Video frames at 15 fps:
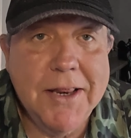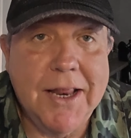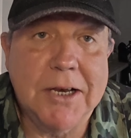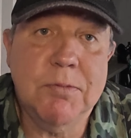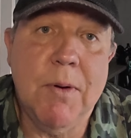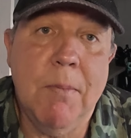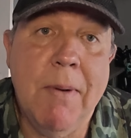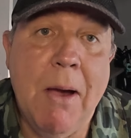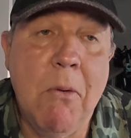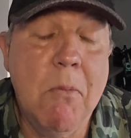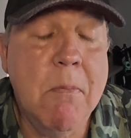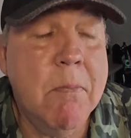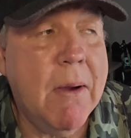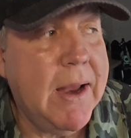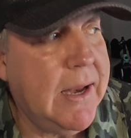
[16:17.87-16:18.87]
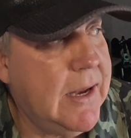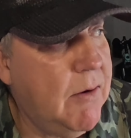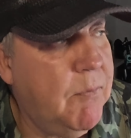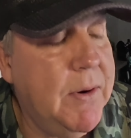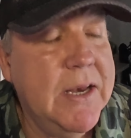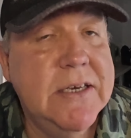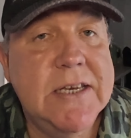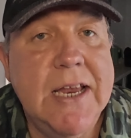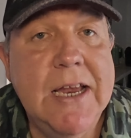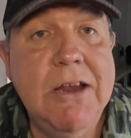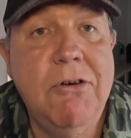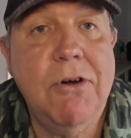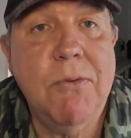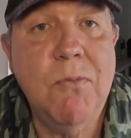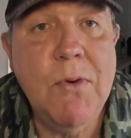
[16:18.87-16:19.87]
That's my mountain bike. I've been
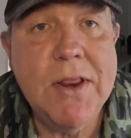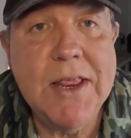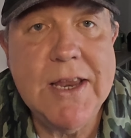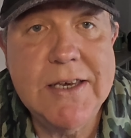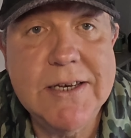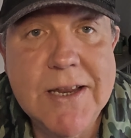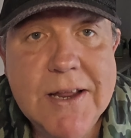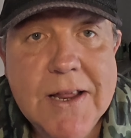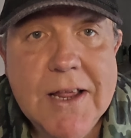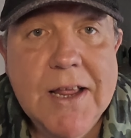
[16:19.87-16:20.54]
tinkering with it.